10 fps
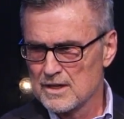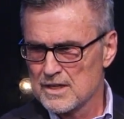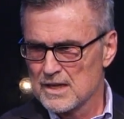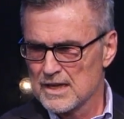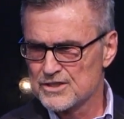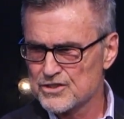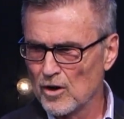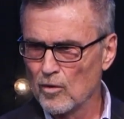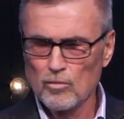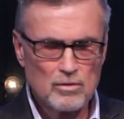And
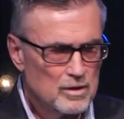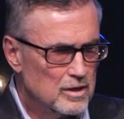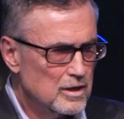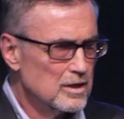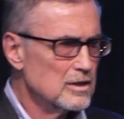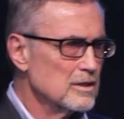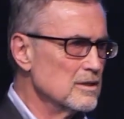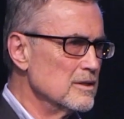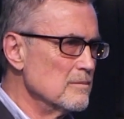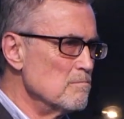so,
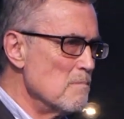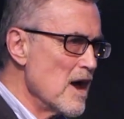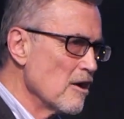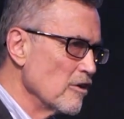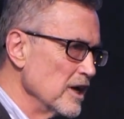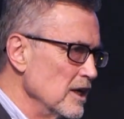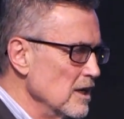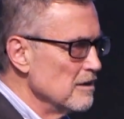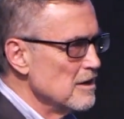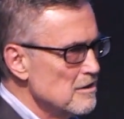Mary,
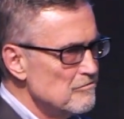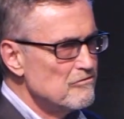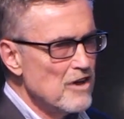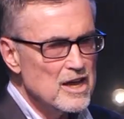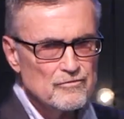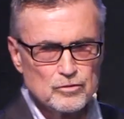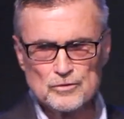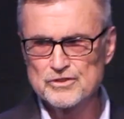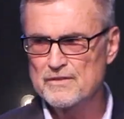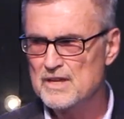faithful
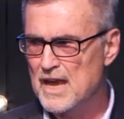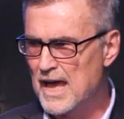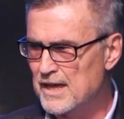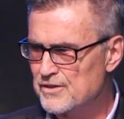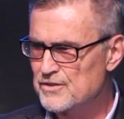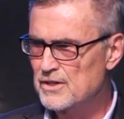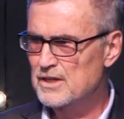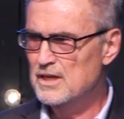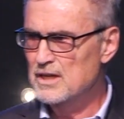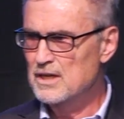to the end,
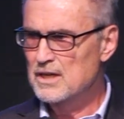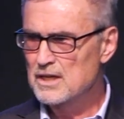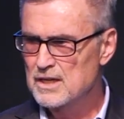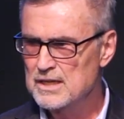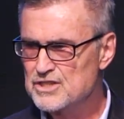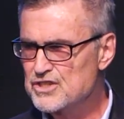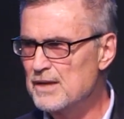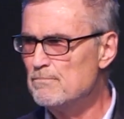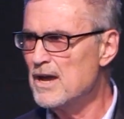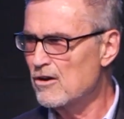he said,
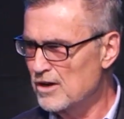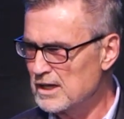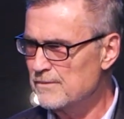Mary.